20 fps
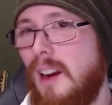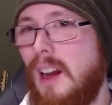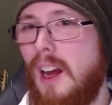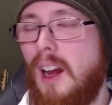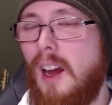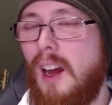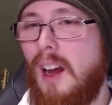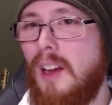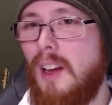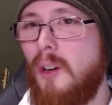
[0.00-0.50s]

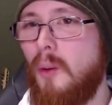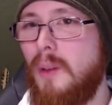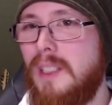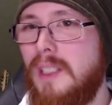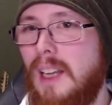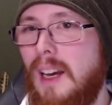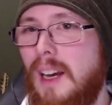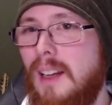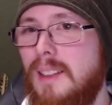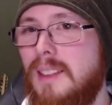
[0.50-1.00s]
I always
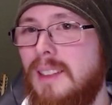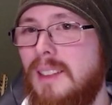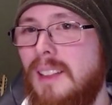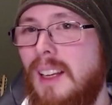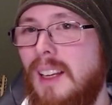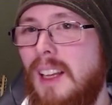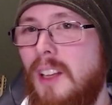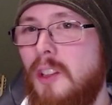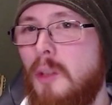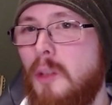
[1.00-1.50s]
had
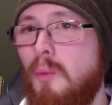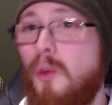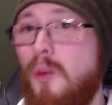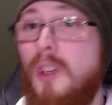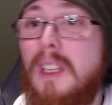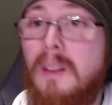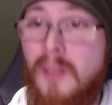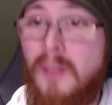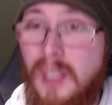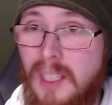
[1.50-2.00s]
the
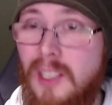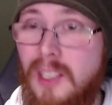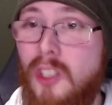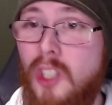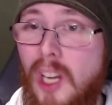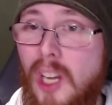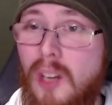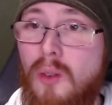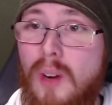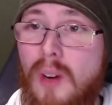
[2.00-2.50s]
previous
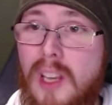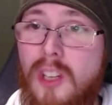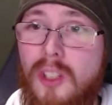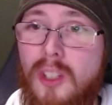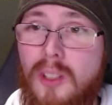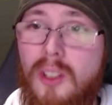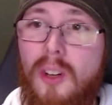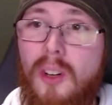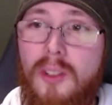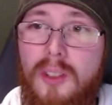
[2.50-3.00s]

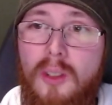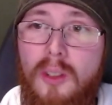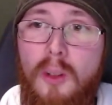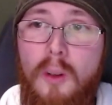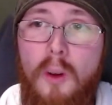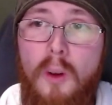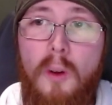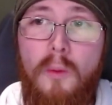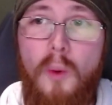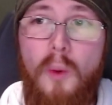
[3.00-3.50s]
generation
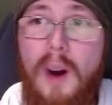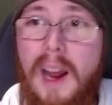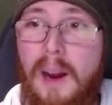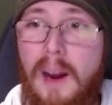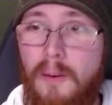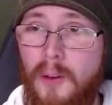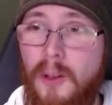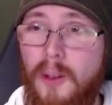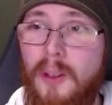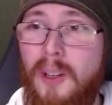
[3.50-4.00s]
console of
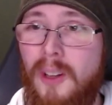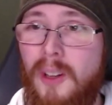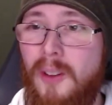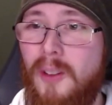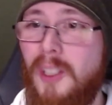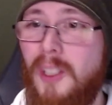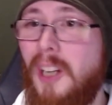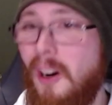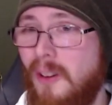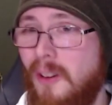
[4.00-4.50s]
whatever
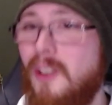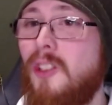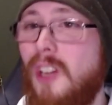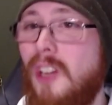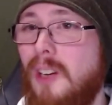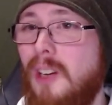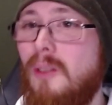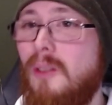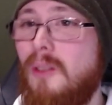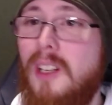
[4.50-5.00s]
the current
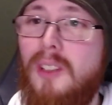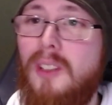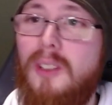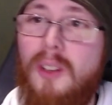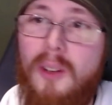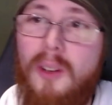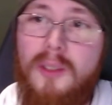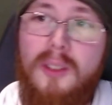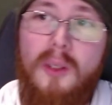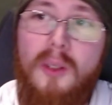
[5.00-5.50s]
generation
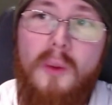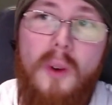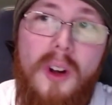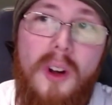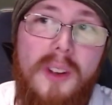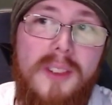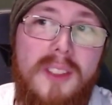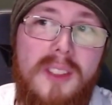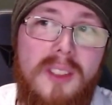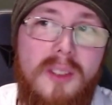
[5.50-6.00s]
console
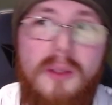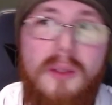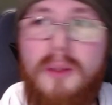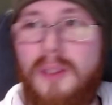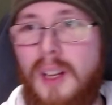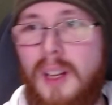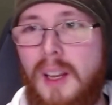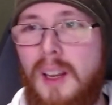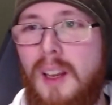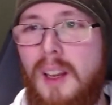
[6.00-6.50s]
was. So
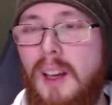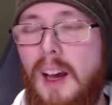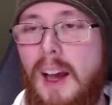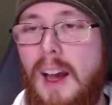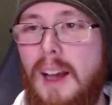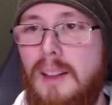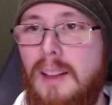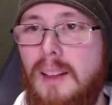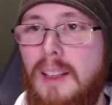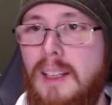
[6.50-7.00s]
I
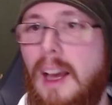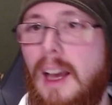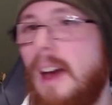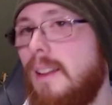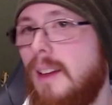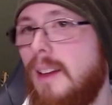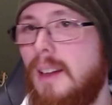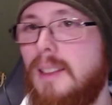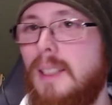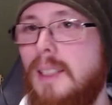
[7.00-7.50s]
had, like, at
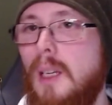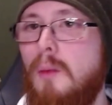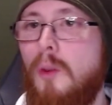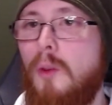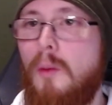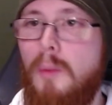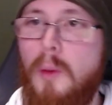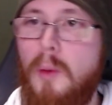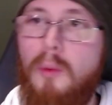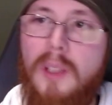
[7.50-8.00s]
that time it
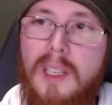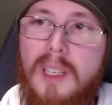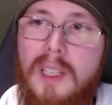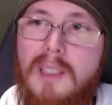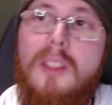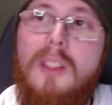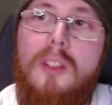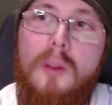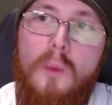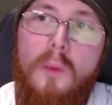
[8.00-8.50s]
would be
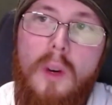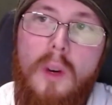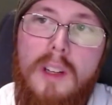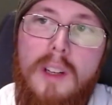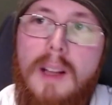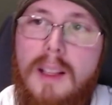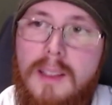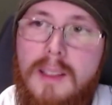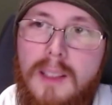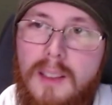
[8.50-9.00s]
PlayStation 1
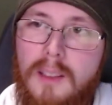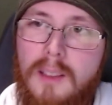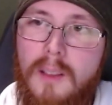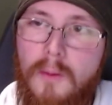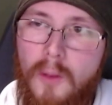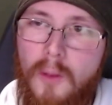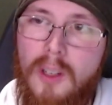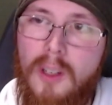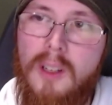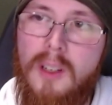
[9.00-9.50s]
and
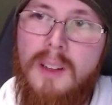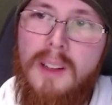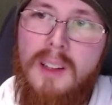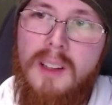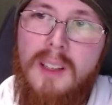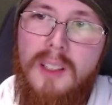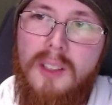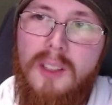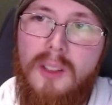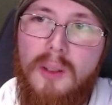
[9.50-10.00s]
N64.
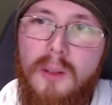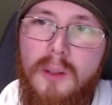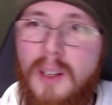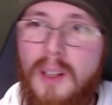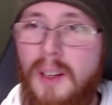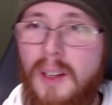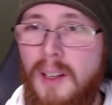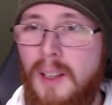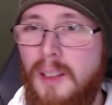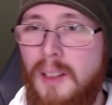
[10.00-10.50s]
So
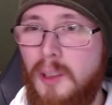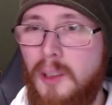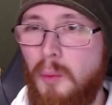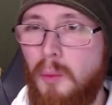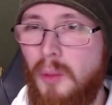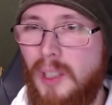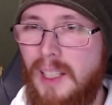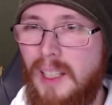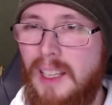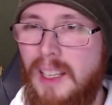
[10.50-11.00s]
to
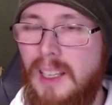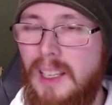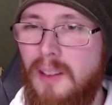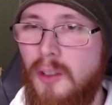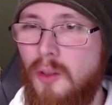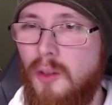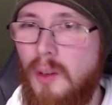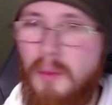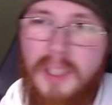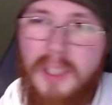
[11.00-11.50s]
play the
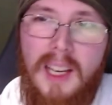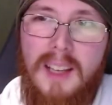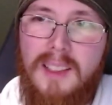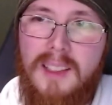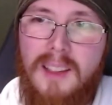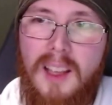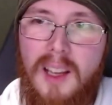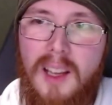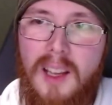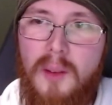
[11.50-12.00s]
Dreamcast
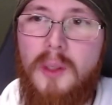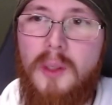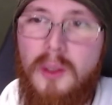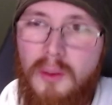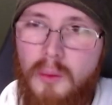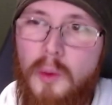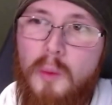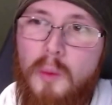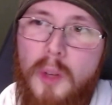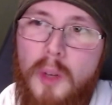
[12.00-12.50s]
then was
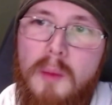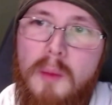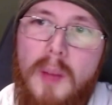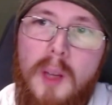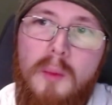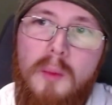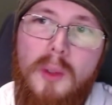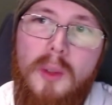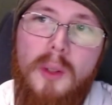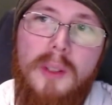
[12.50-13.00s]
pretty
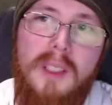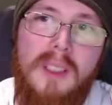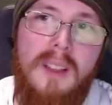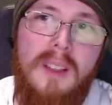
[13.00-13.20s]
mind-blowing.